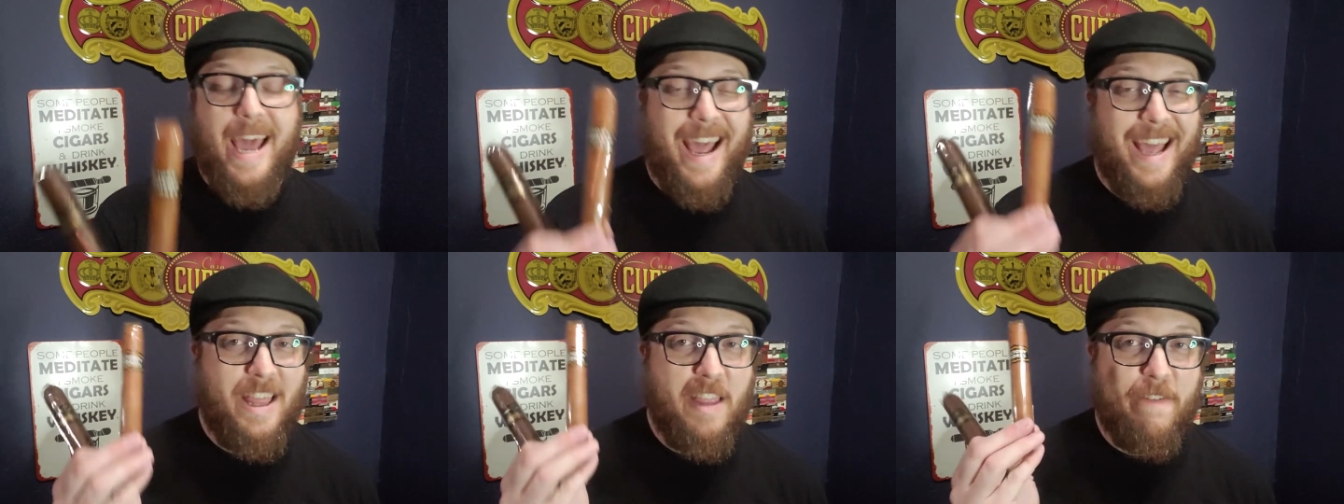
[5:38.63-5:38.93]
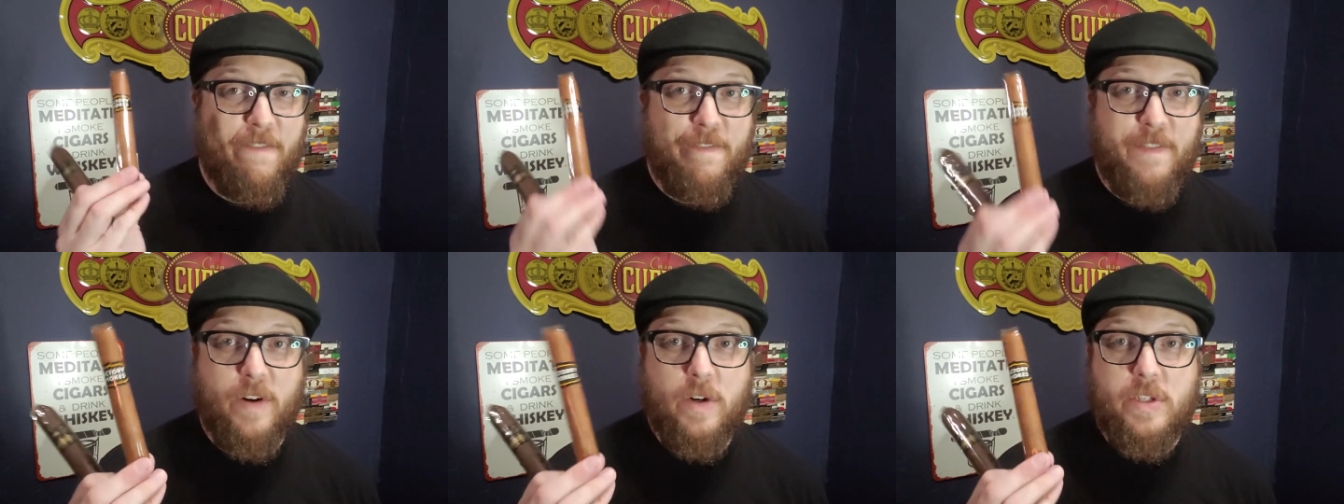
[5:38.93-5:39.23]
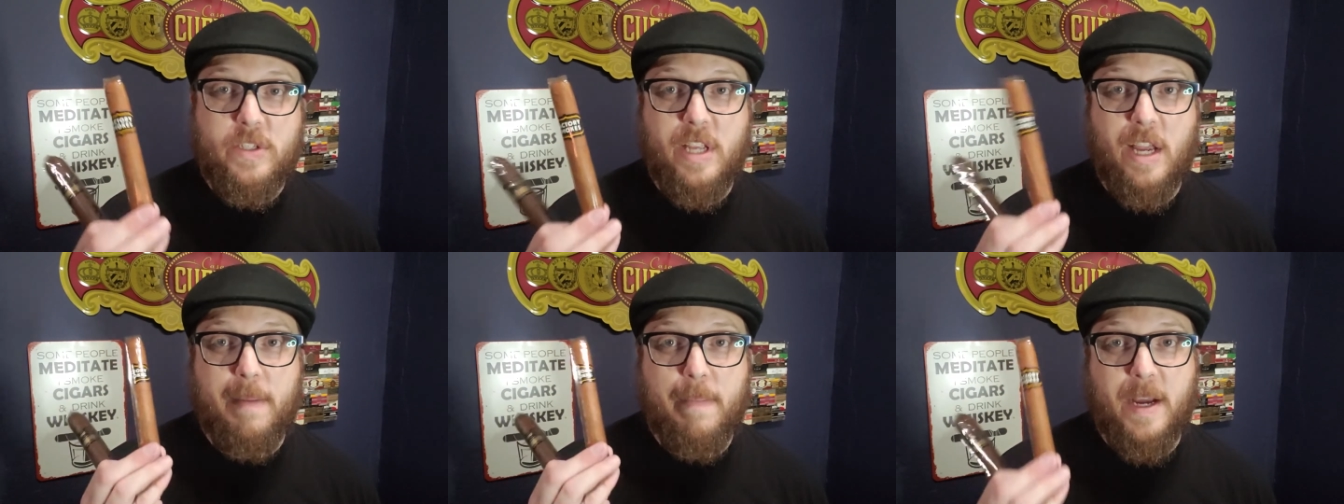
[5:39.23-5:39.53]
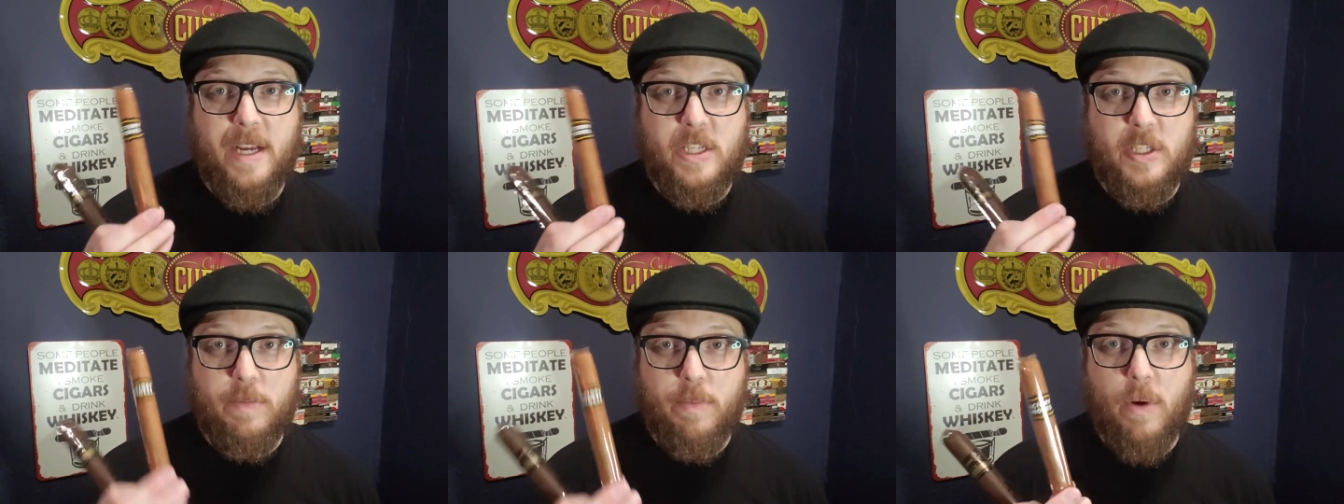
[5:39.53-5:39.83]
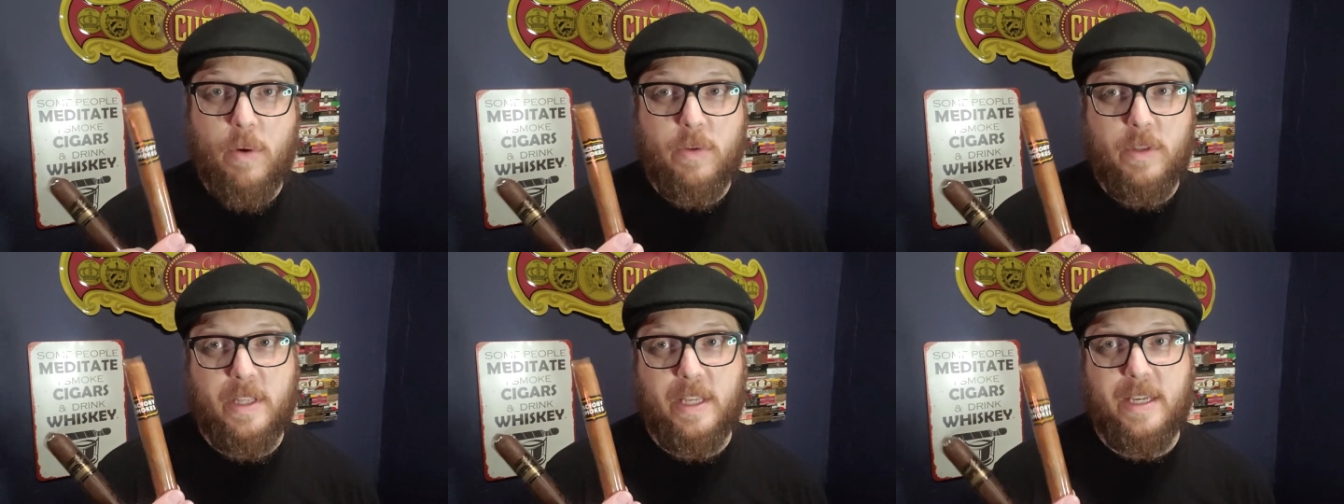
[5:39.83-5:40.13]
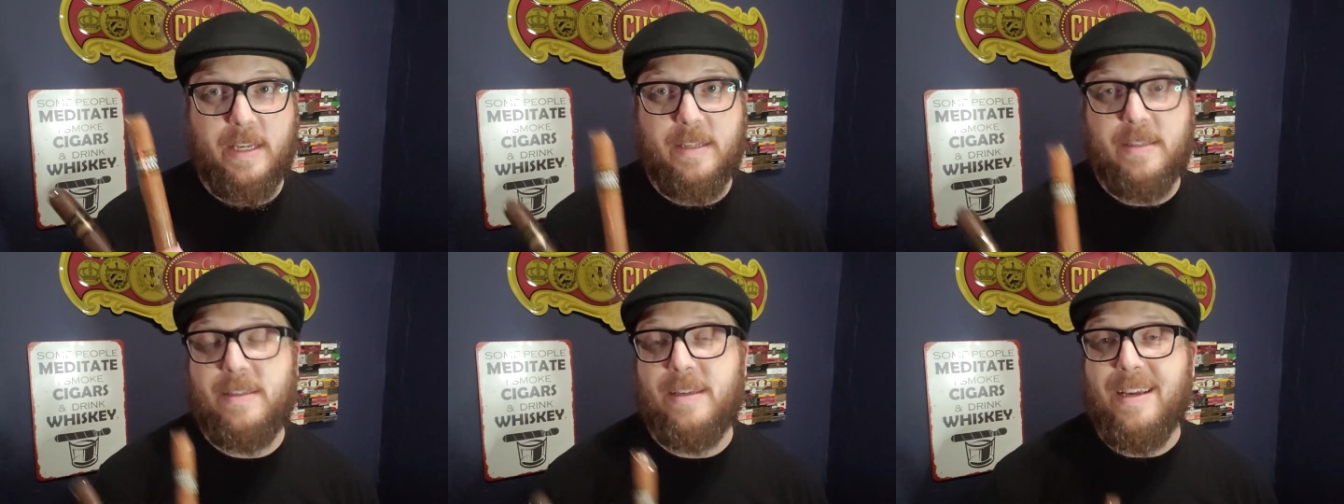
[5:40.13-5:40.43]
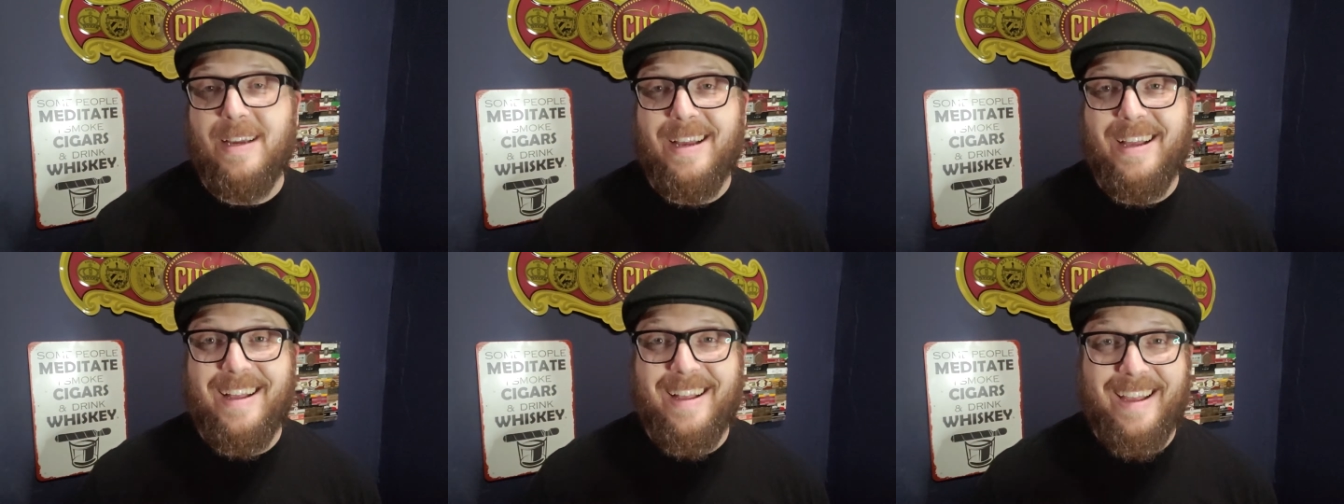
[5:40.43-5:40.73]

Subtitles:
And the first time I smoked these,